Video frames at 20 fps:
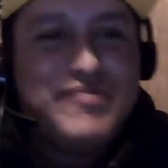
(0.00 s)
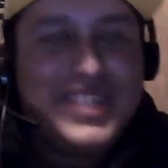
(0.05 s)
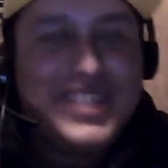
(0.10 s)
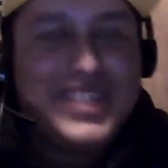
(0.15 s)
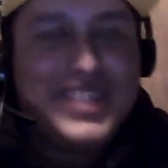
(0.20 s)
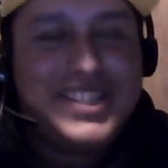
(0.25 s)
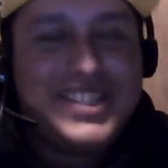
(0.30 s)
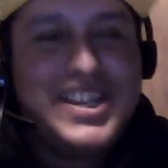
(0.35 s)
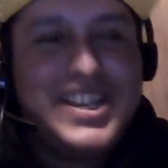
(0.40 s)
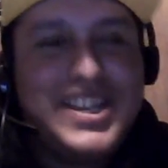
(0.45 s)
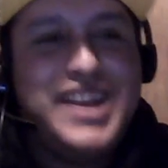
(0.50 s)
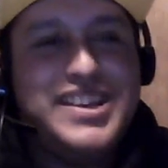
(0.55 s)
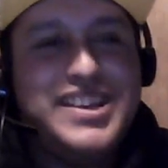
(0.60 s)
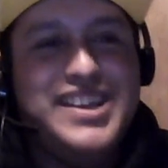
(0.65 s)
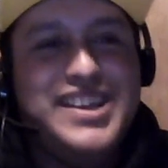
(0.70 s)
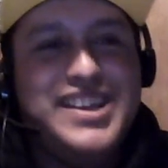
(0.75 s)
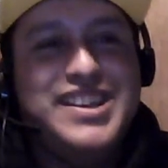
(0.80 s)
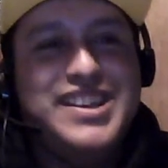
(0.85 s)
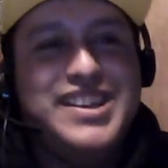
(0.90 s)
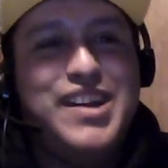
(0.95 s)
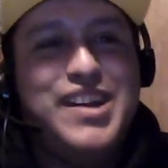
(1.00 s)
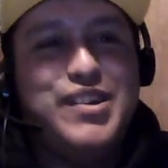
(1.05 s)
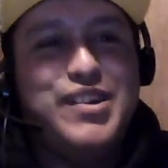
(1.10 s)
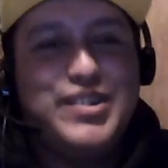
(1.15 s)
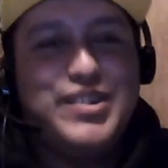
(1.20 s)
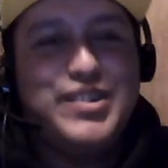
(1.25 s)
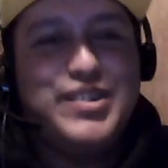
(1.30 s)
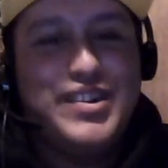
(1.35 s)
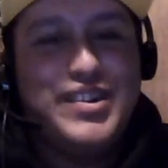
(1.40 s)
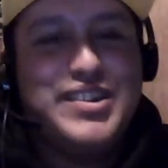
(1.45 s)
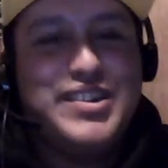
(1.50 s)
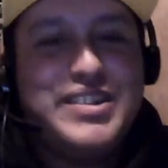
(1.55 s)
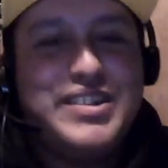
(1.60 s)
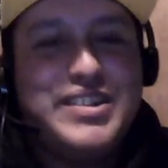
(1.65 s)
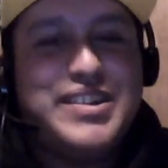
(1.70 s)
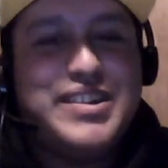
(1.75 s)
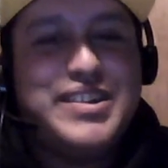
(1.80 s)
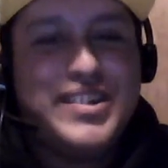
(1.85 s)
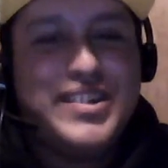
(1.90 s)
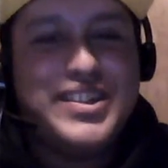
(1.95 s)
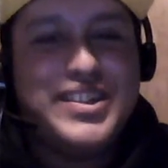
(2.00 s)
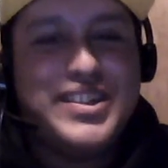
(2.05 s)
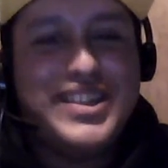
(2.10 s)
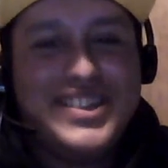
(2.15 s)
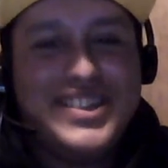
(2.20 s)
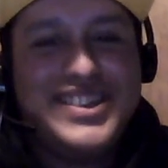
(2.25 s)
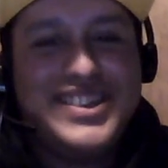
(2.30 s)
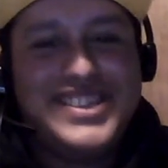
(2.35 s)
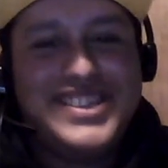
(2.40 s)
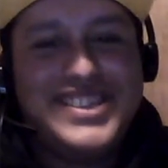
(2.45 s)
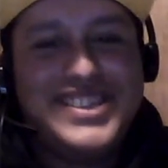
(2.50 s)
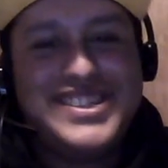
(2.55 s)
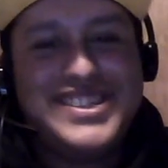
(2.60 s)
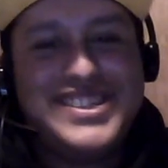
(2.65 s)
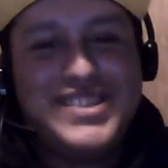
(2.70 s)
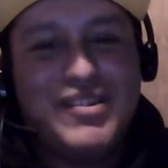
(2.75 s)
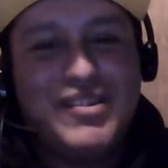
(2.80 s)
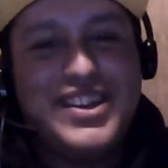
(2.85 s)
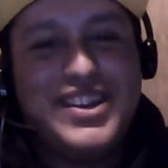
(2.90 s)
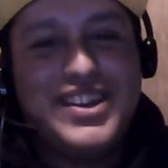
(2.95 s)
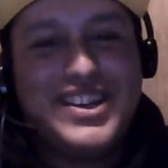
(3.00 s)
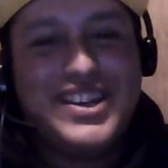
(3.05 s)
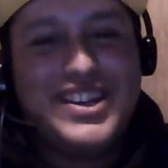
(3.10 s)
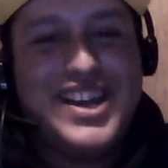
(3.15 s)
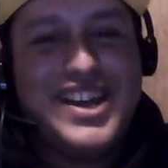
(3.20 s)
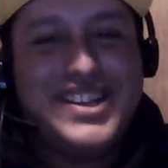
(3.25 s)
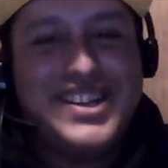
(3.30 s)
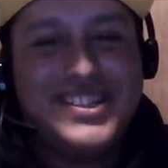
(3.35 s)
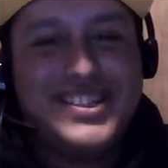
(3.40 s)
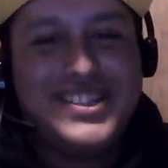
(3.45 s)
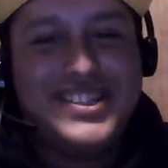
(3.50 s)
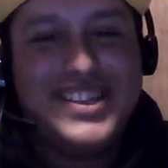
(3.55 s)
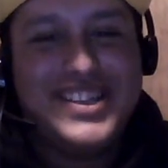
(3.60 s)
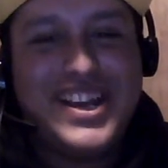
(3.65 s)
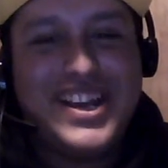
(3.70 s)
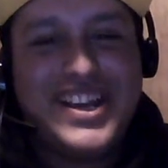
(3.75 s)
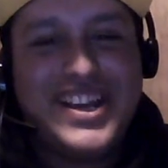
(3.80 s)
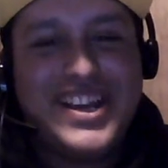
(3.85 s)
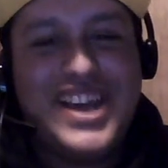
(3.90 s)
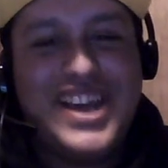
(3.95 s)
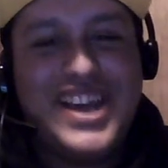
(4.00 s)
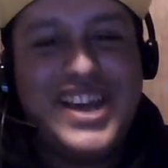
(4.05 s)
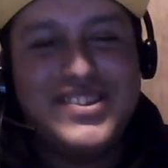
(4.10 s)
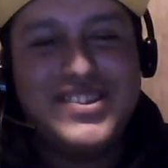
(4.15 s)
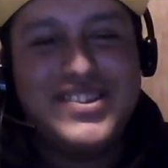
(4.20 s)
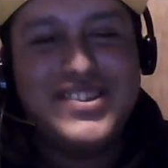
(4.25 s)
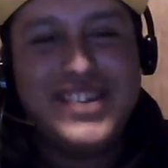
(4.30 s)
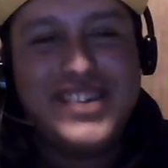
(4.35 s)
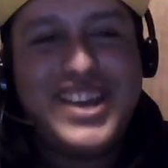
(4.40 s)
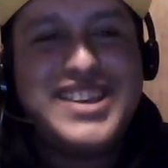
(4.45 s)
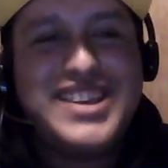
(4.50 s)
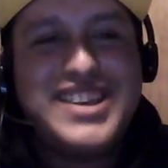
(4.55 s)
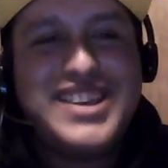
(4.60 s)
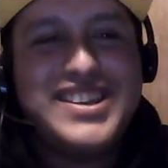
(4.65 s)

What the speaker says: But yeah, no, I agree. I think this is the one occasion they can do that.